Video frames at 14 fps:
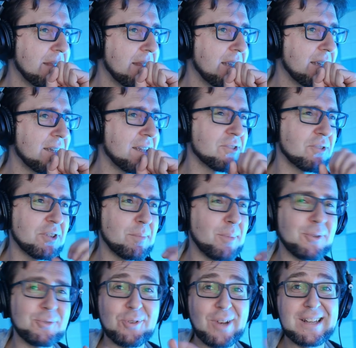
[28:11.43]
it's not
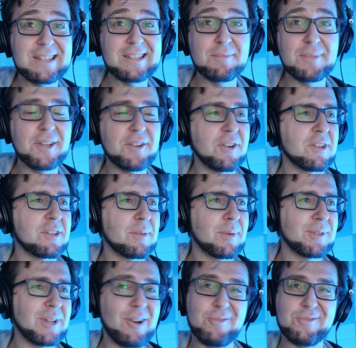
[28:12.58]
about realism here. It's
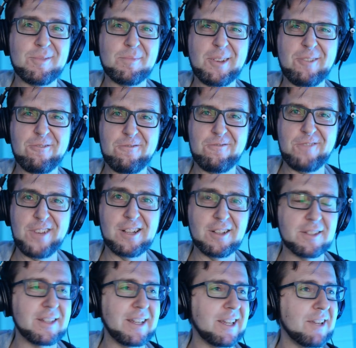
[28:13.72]
about how something
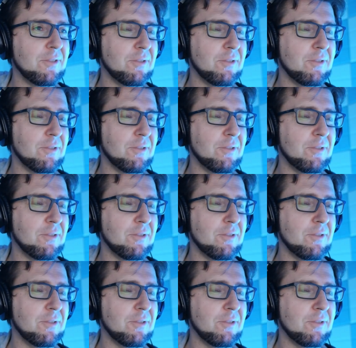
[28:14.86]
feels. Like I